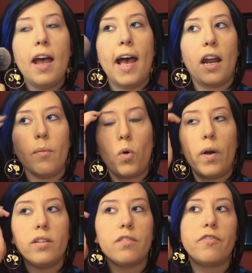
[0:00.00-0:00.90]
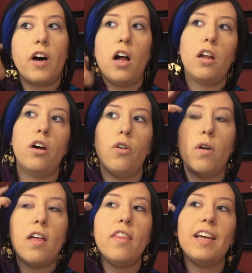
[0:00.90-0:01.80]
and I'm going to
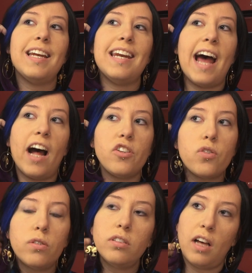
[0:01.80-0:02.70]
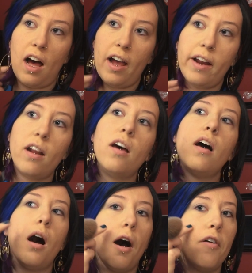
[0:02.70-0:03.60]
follow the natural line
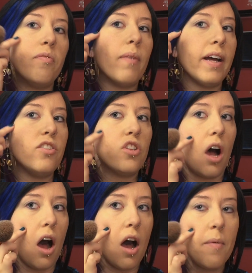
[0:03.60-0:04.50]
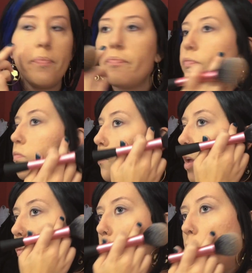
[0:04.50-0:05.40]
of my jaw.
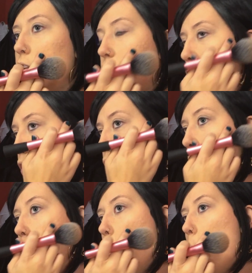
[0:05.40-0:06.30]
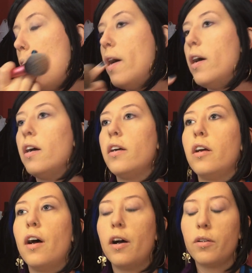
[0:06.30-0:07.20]
I'm going to,
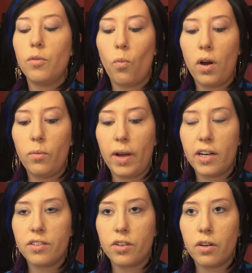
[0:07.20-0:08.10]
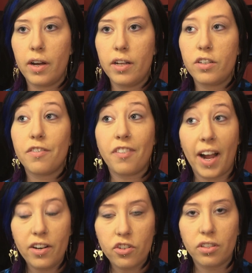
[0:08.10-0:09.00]
one way to do it, to
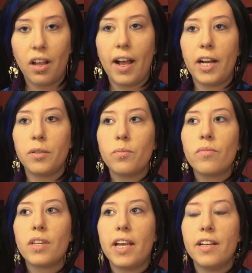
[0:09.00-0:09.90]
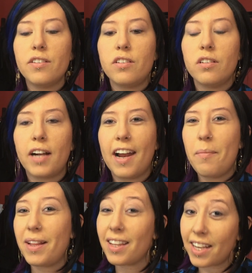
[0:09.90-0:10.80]
find your line, is to kind
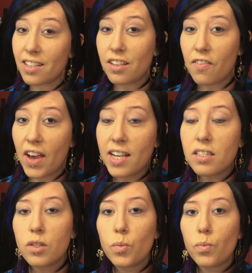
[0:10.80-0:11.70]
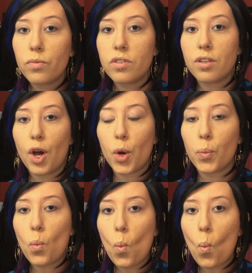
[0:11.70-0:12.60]
of make the kissy face. So,